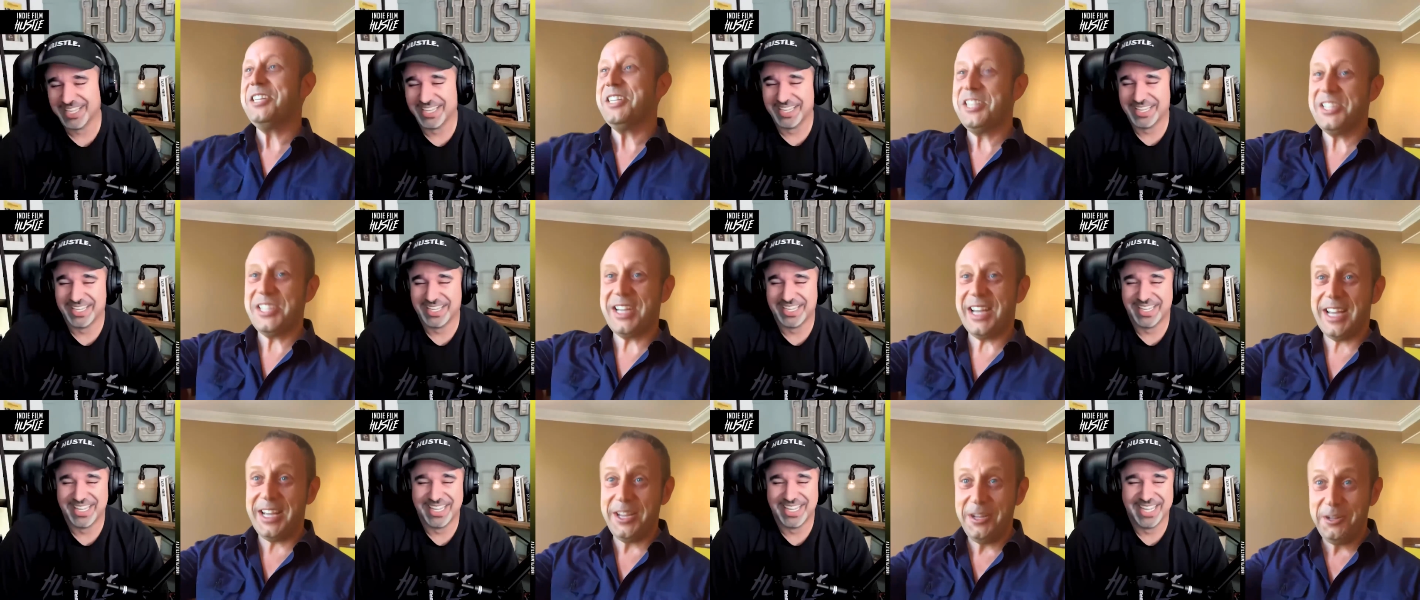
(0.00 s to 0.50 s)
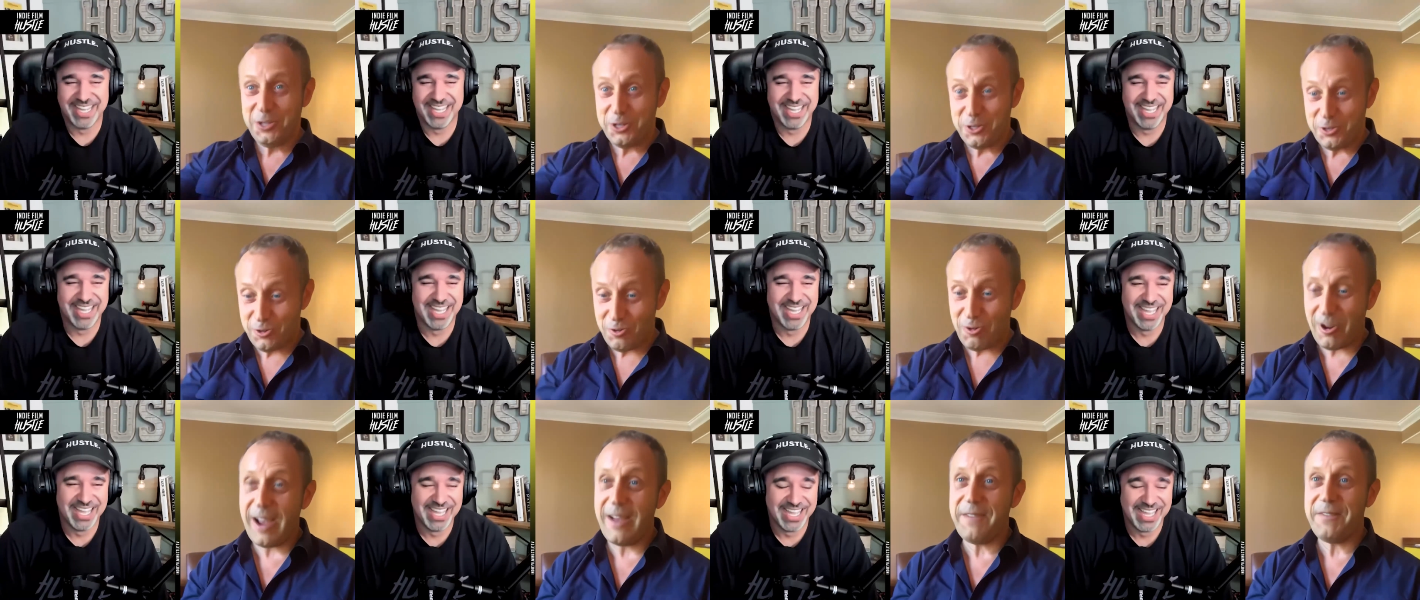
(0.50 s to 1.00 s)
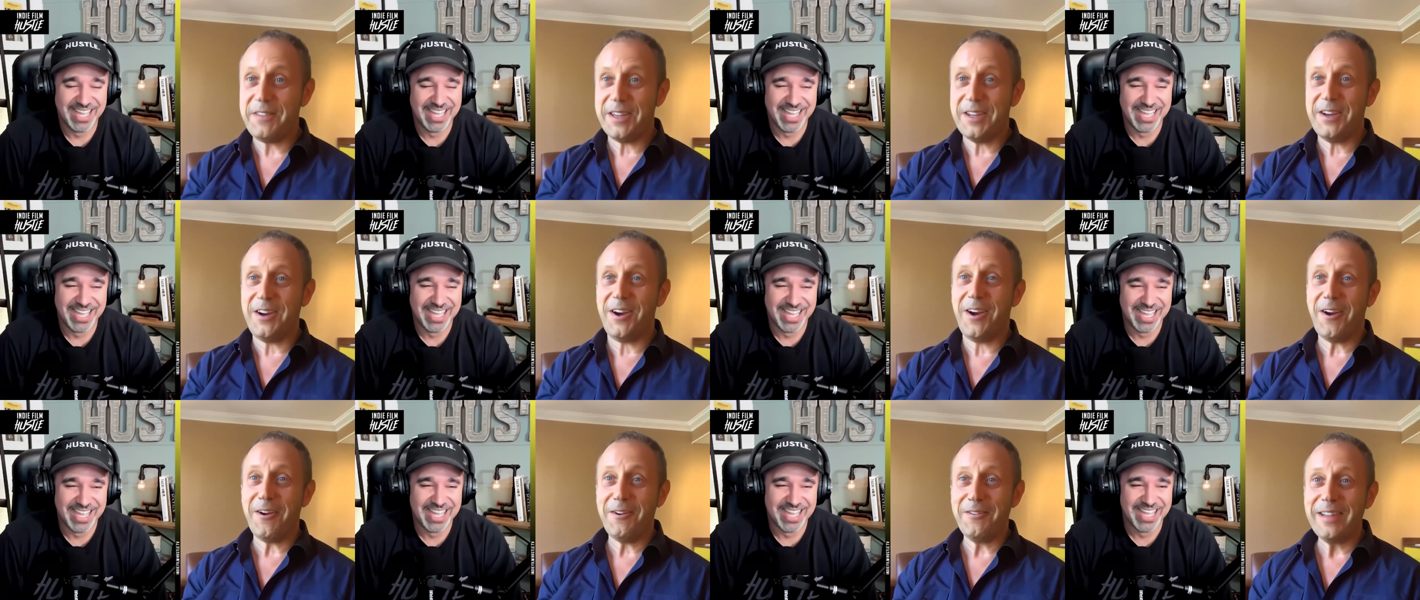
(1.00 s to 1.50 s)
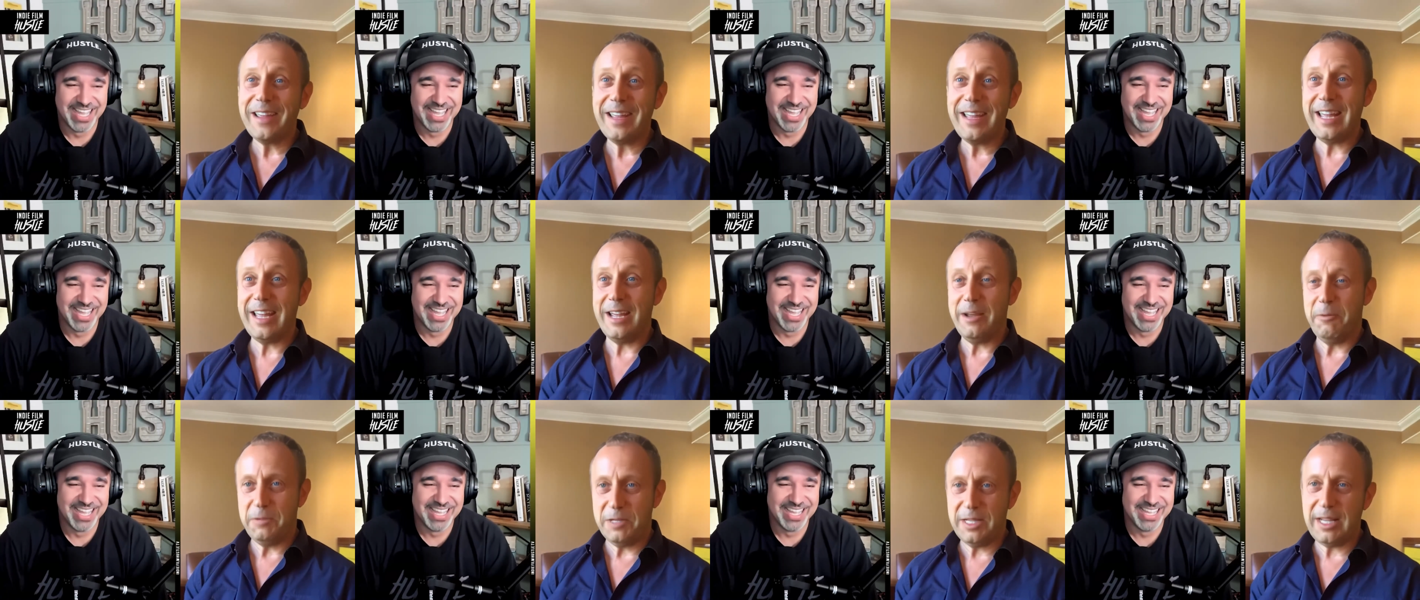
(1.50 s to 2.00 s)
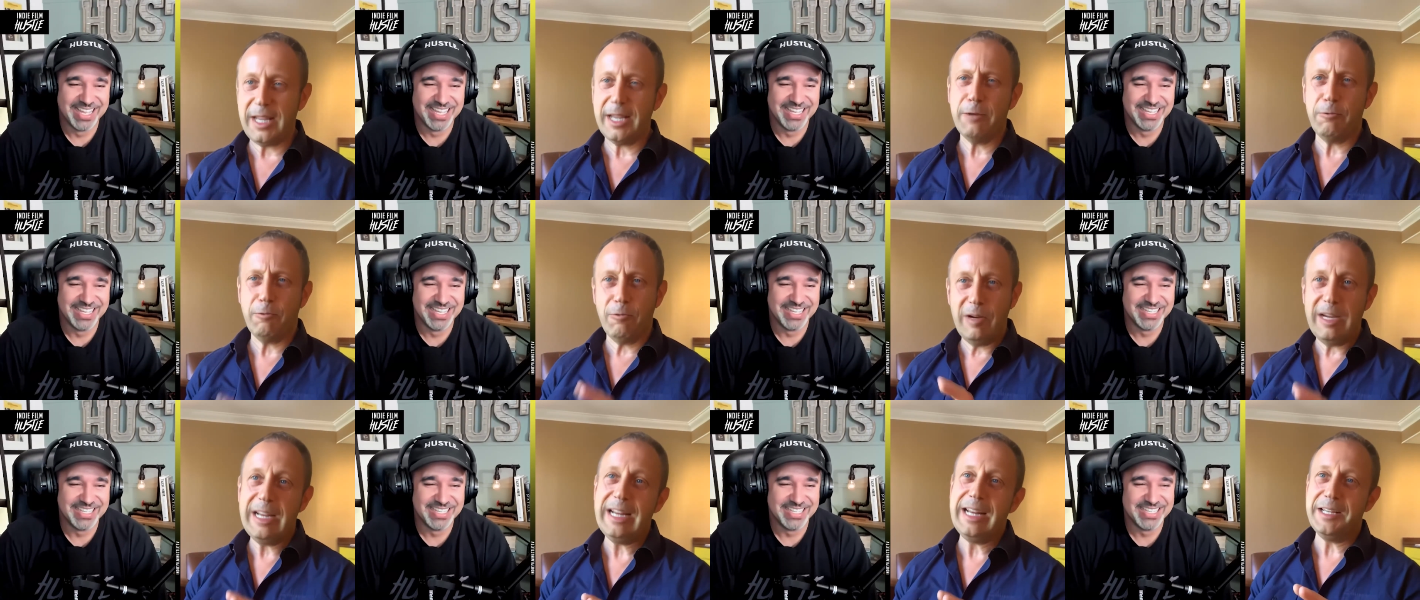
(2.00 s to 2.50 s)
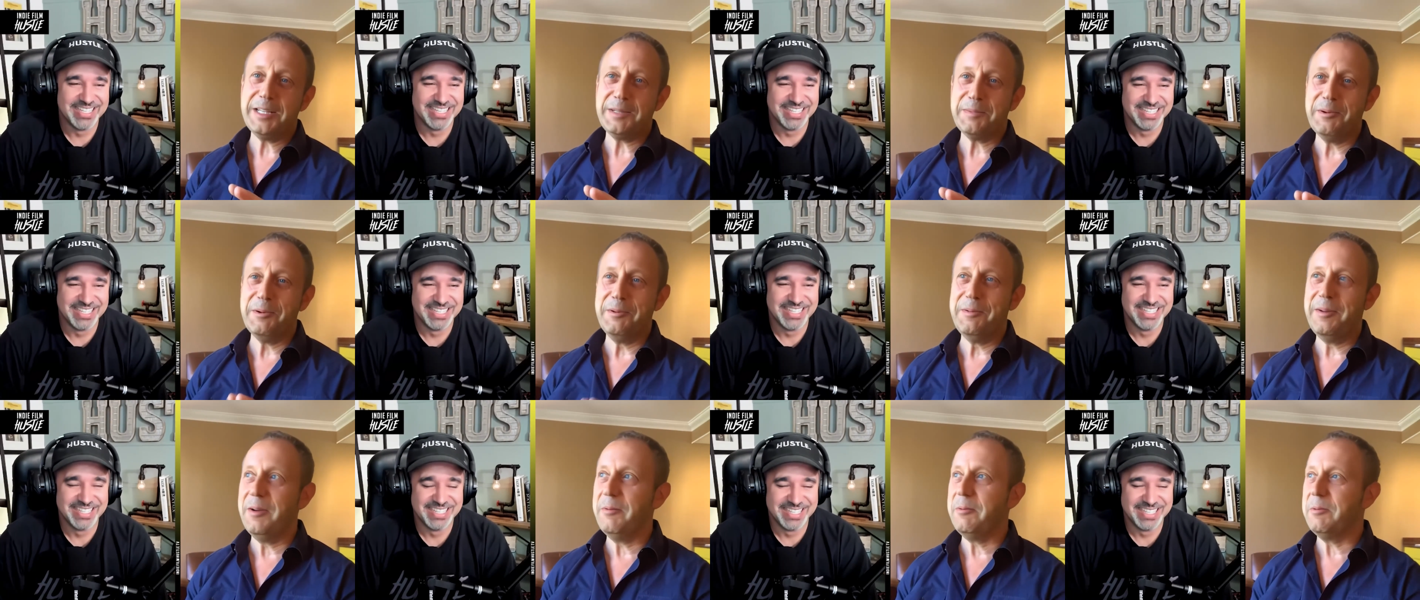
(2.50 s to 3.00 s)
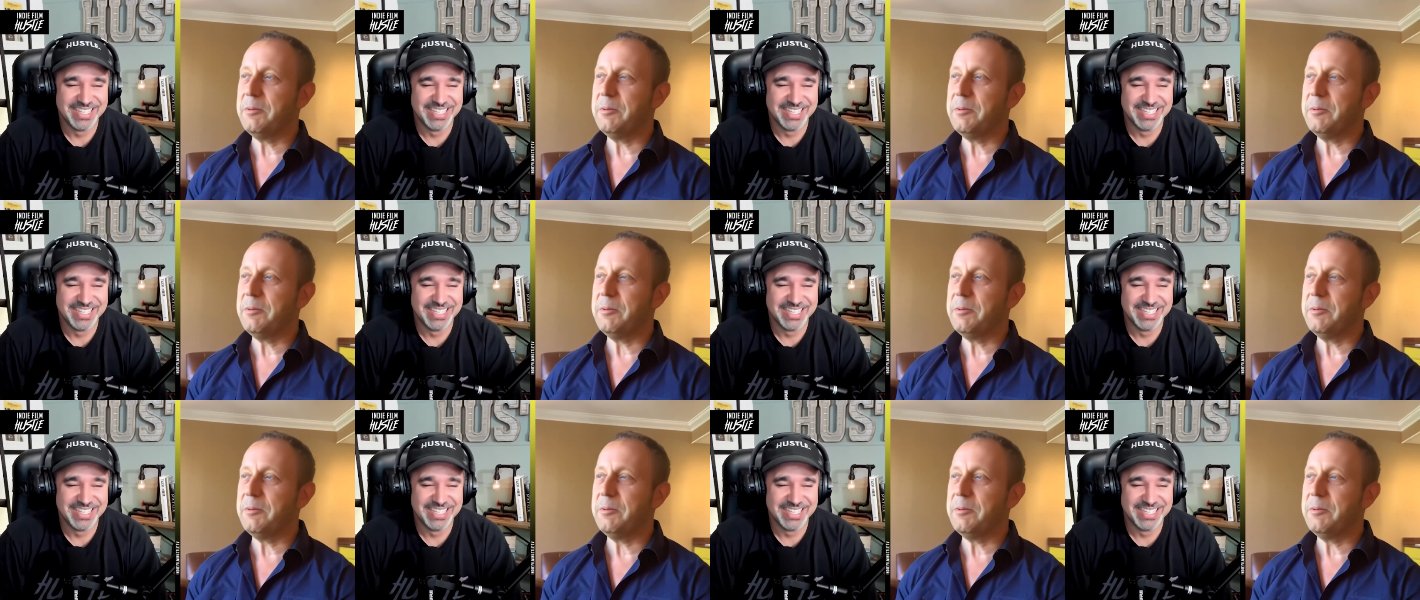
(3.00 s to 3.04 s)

Speaker 1: just said, "Can you just drive the car over here?" It was like a really small moment.